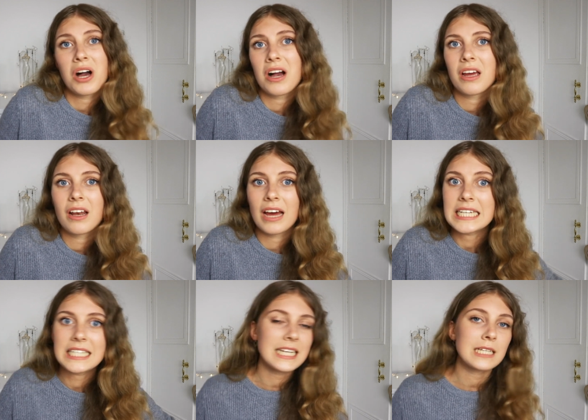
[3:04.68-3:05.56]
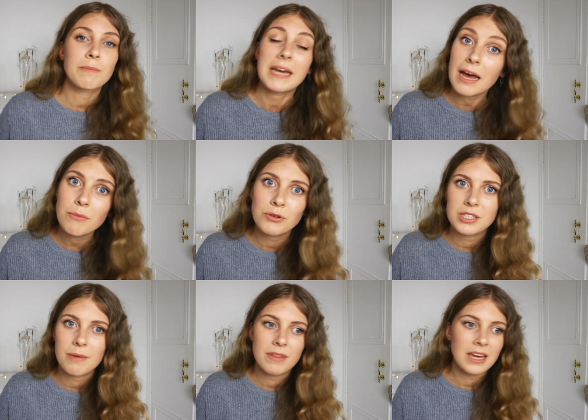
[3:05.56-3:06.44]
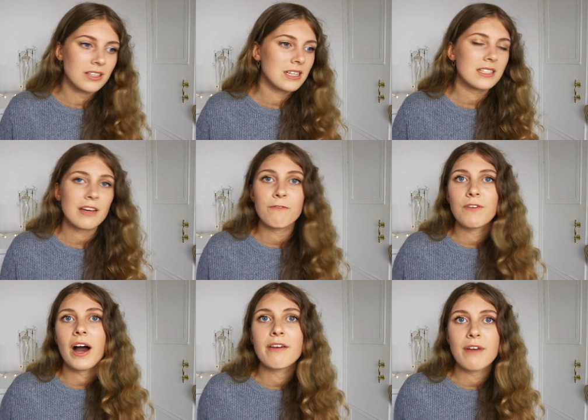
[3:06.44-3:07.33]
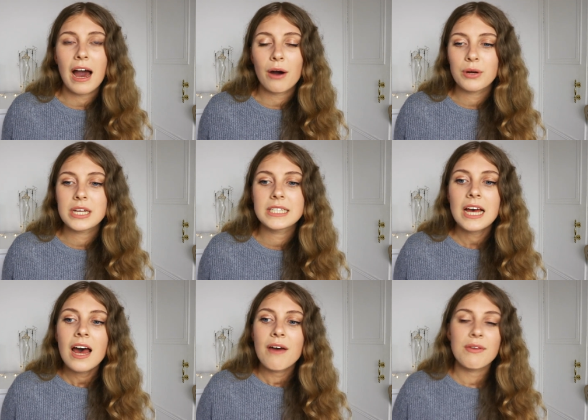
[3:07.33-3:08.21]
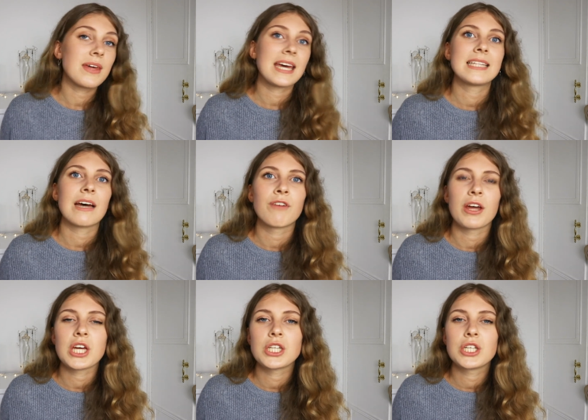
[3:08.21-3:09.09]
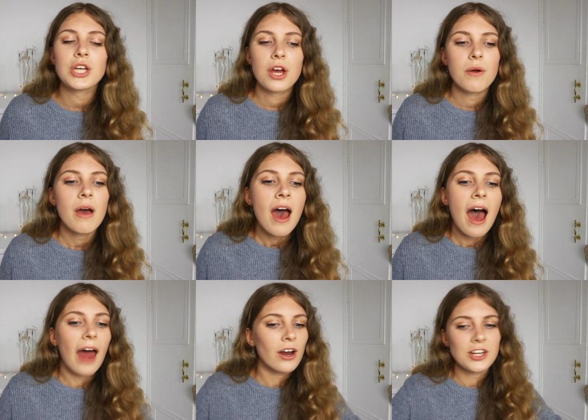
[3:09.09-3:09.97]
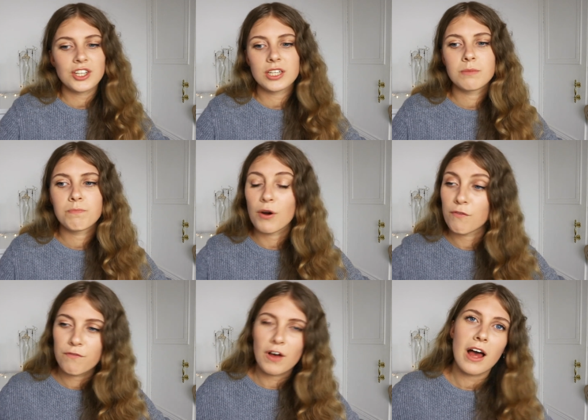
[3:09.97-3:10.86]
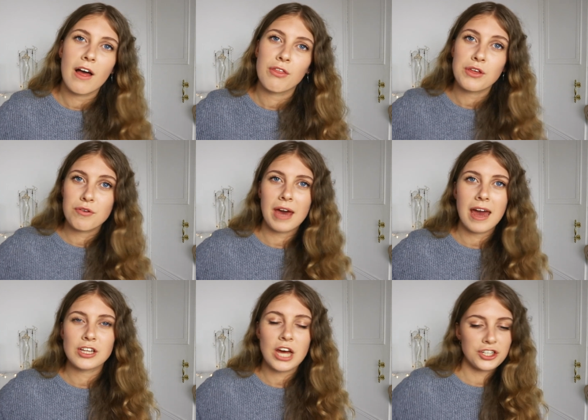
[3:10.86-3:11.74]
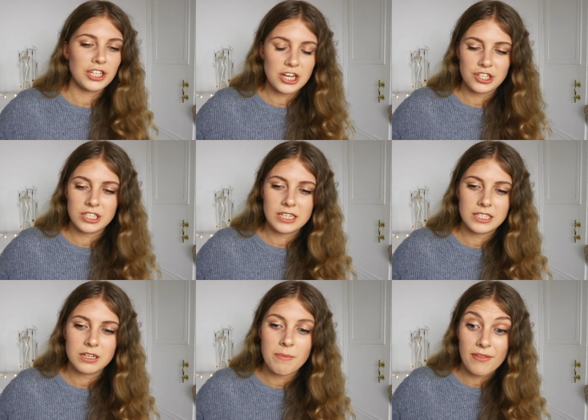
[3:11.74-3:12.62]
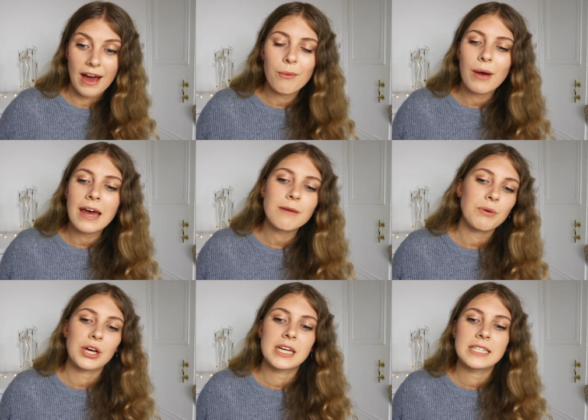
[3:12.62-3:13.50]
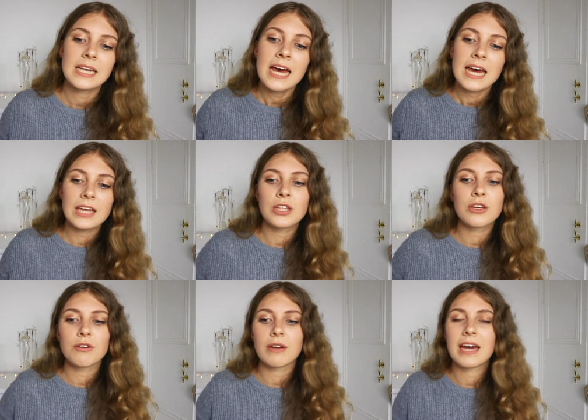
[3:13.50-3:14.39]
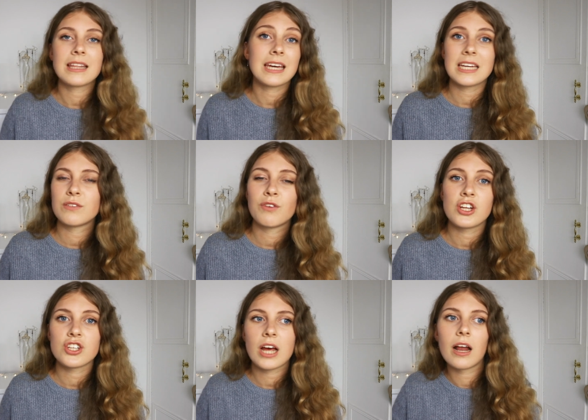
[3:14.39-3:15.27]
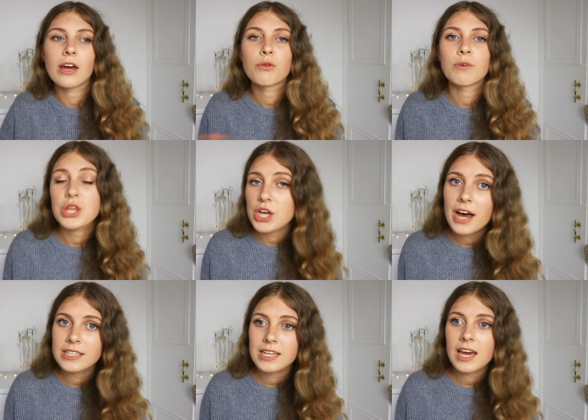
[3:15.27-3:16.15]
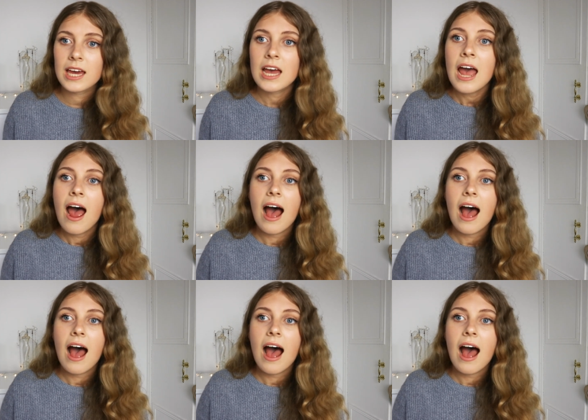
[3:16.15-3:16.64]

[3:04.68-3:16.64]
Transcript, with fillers: work at like 6 p.m. or something. So that's like five hours that the kids have nothing to do. And I just prefer the UK education system in that way because in the UK, the kids finish at like 3.30